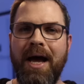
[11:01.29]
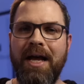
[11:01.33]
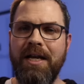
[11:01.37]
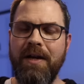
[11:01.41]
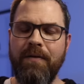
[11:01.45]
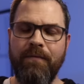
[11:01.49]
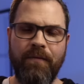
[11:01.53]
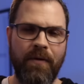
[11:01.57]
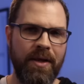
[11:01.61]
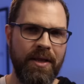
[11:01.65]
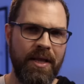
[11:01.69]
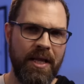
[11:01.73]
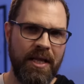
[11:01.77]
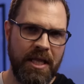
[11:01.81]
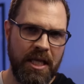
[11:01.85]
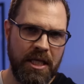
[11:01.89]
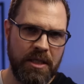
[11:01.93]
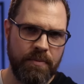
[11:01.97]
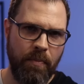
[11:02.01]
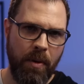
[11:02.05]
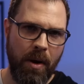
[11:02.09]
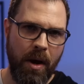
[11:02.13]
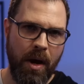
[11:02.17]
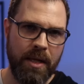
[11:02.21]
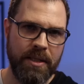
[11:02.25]
I did find that these
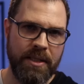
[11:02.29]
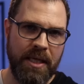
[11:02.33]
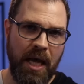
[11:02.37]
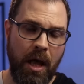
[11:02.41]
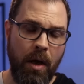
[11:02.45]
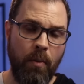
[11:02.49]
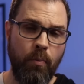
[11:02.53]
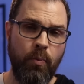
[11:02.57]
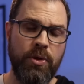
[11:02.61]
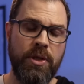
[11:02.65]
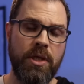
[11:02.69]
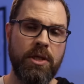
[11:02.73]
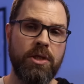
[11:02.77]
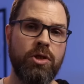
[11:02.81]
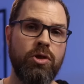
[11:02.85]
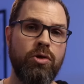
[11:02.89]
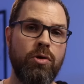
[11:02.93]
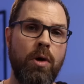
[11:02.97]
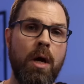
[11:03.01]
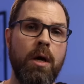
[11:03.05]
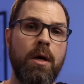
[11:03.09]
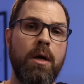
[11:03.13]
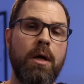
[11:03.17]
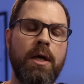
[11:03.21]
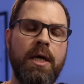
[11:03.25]
pods help with a
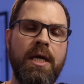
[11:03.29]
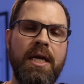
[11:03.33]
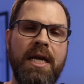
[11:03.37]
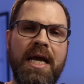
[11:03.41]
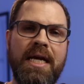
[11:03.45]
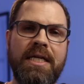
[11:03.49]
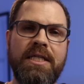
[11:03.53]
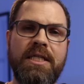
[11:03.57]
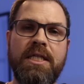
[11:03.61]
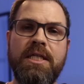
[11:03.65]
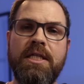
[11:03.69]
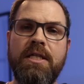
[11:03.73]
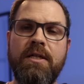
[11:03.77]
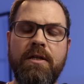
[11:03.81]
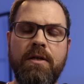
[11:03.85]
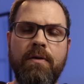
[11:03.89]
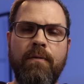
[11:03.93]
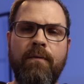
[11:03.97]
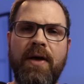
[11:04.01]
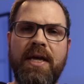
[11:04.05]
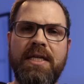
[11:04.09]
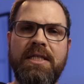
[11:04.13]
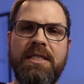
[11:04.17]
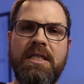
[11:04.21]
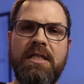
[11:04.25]
stronger connection to
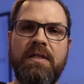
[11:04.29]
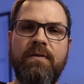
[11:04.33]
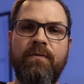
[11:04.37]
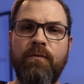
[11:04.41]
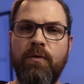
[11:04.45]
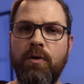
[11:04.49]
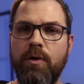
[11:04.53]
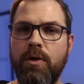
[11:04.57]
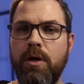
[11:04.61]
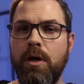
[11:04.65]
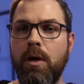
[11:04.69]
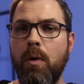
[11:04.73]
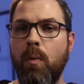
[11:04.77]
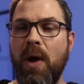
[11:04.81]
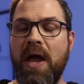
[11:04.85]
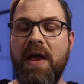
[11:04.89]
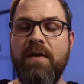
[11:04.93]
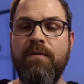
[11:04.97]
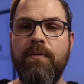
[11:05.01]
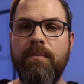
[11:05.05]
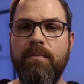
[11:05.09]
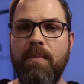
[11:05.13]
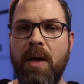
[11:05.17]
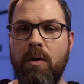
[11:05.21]
devices further away from